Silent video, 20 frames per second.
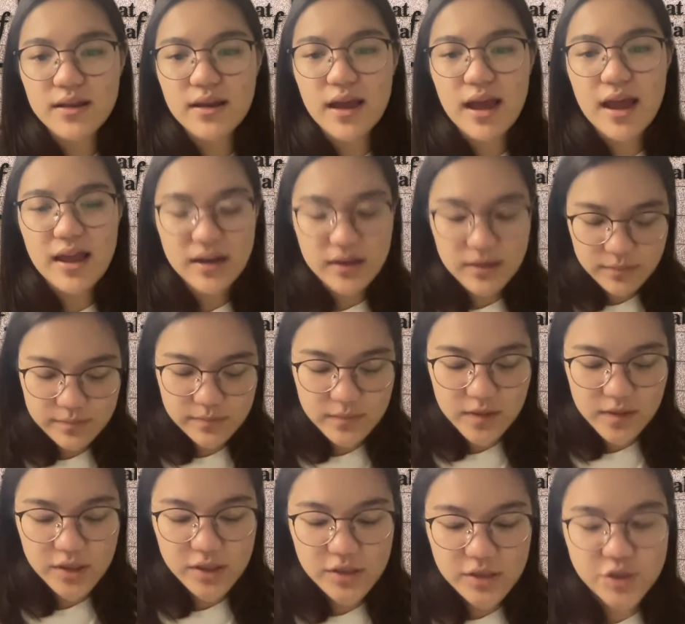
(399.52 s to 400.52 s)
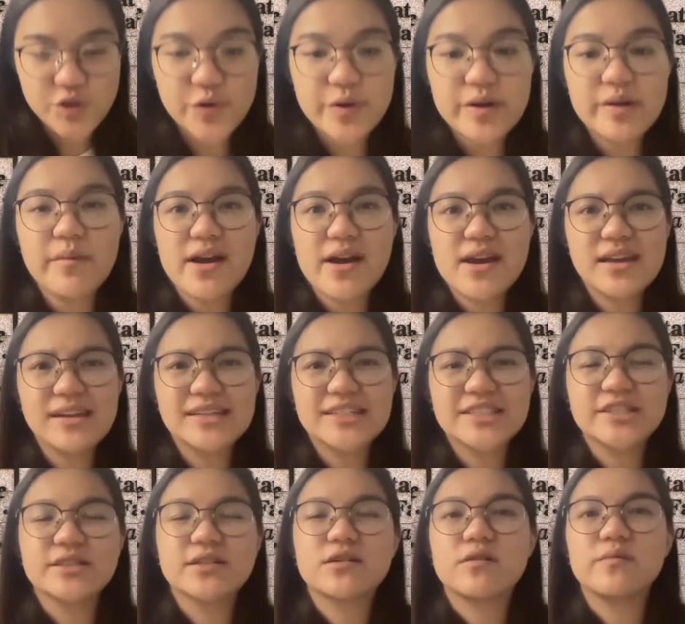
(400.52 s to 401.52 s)
And during my
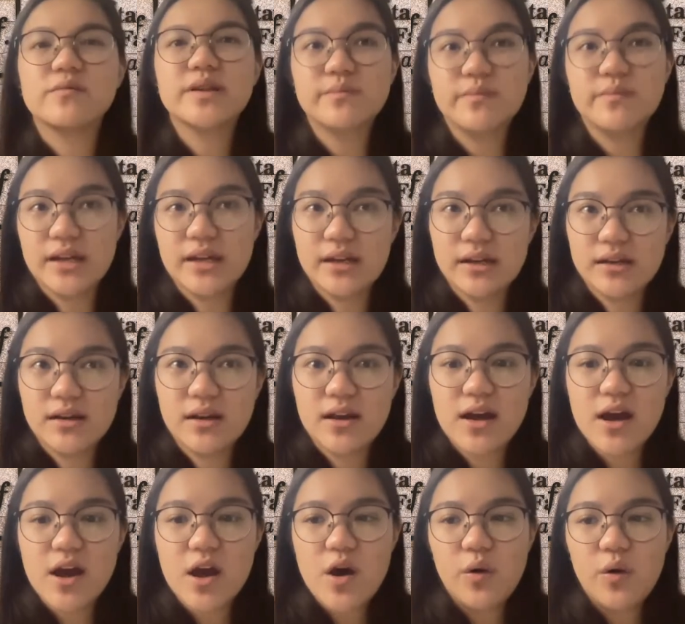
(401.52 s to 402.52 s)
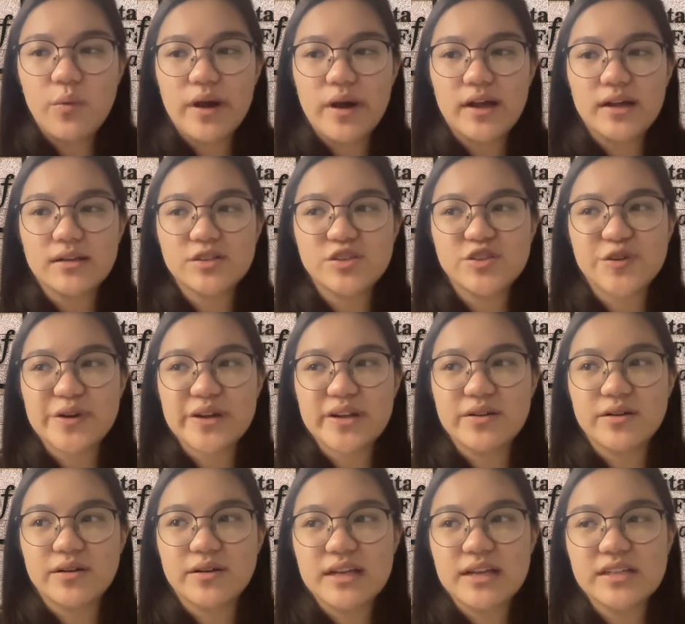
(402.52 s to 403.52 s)
initial commitment, well, during
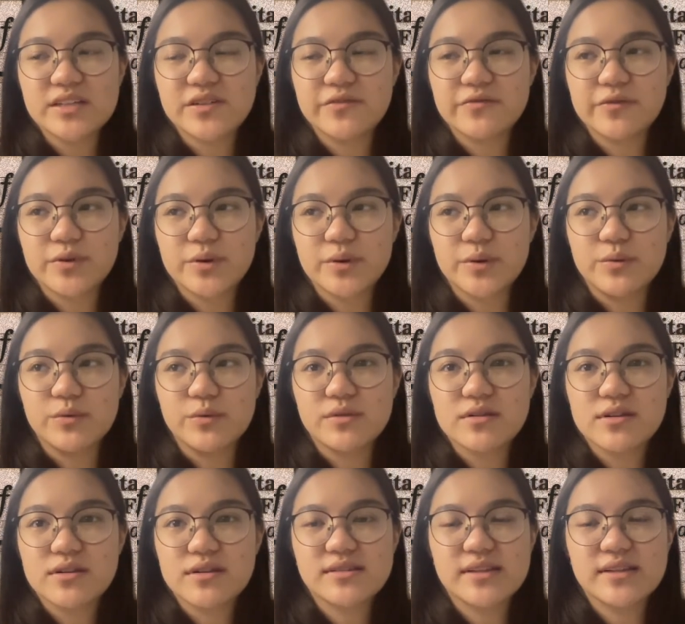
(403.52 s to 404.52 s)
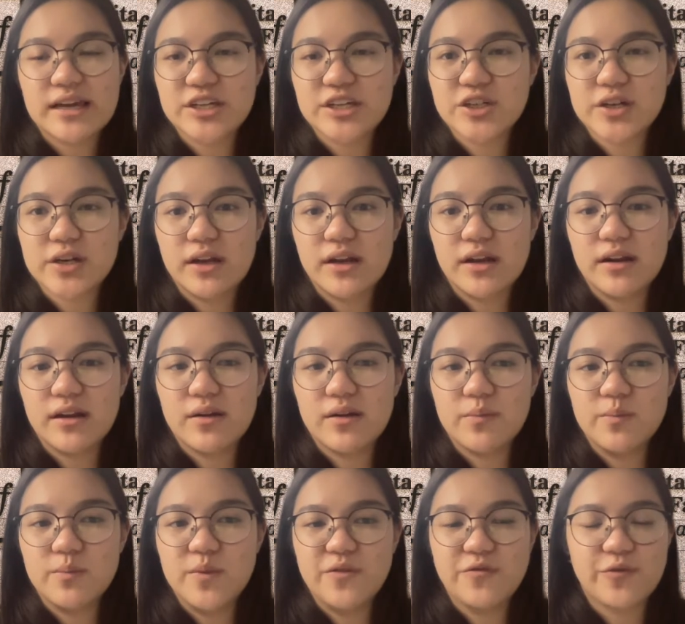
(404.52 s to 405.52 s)
the interview session
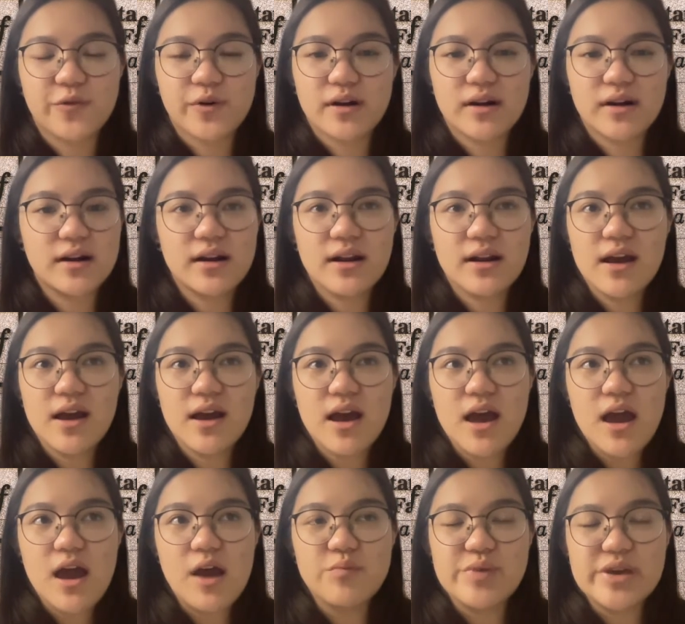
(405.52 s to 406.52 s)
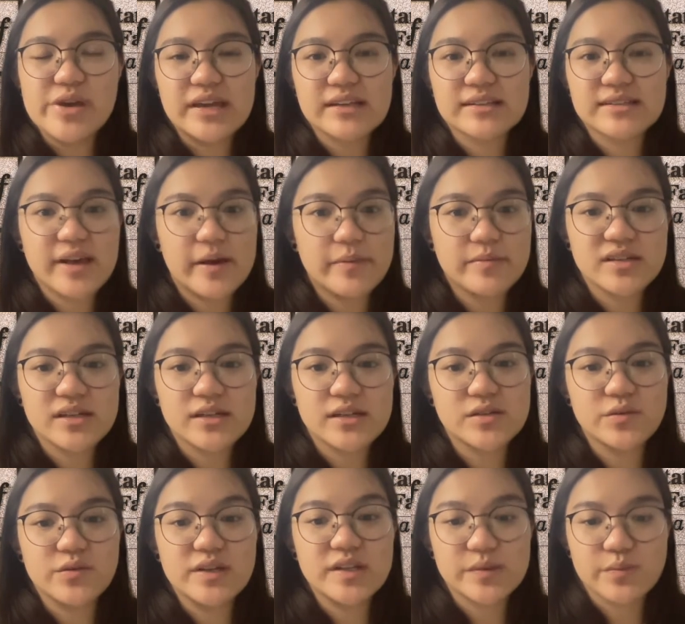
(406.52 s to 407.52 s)
before being accepted
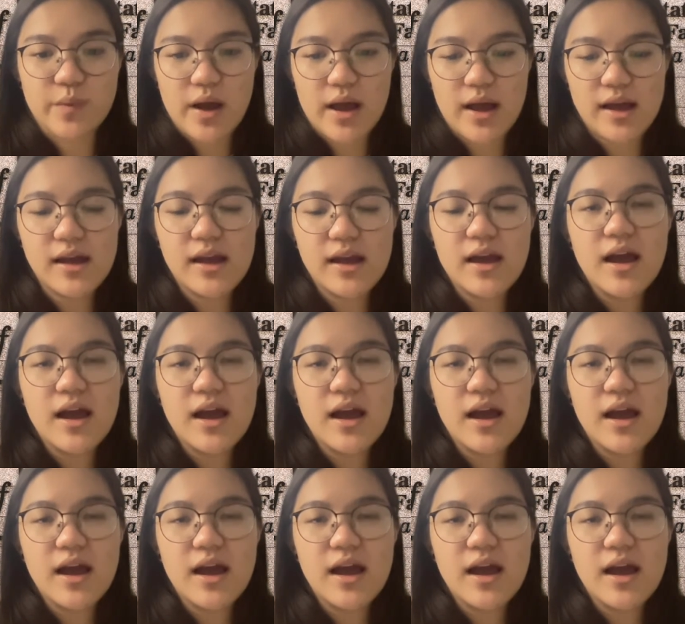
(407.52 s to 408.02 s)
to ISMA,